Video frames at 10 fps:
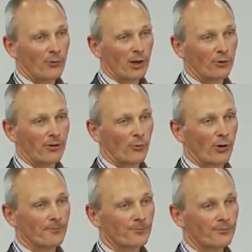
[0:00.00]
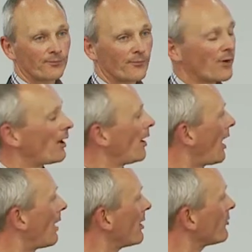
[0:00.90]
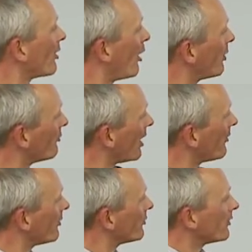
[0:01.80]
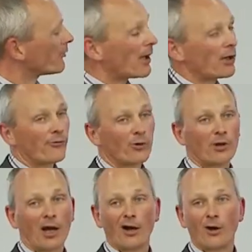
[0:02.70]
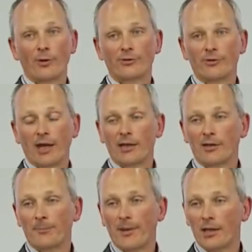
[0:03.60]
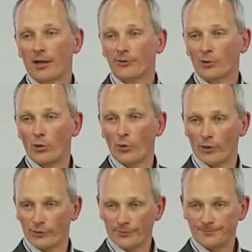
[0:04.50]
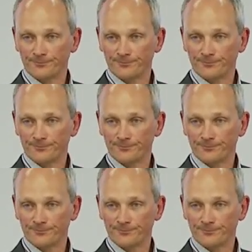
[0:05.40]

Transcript: why you do them well. Um, and so we've done this, as many of you know, with 900 bakers at Woolworths.